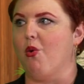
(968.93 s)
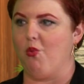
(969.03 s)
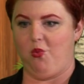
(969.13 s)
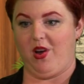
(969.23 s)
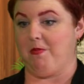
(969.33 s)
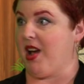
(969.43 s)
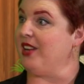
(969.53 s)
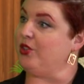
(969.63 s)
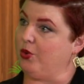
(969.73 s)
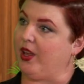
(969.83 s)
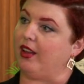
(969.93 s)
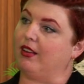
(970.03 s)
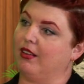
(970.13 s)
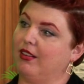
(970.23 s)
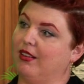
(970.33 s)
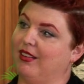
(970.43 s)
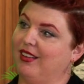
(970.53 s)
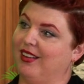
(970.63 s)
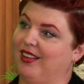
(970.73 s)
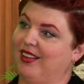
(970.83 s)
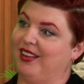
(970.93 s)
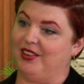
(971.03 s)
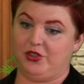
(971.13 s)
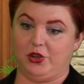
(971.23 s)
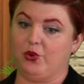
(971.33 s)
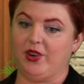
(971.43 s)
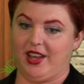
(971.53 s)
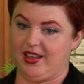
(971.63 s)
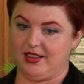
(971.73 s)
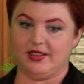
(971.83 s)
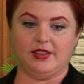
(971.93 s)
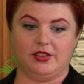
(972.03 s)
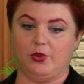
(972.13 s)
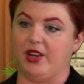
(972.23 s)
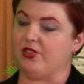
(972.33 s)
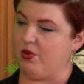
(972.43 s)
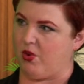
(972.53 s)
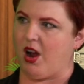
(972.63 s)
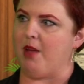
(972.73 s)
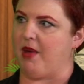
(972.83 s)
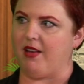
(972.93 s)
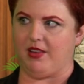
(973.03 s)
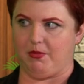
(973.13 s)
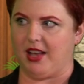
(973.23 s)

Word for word: What am I doing yeah. to create this situation where I'm having bad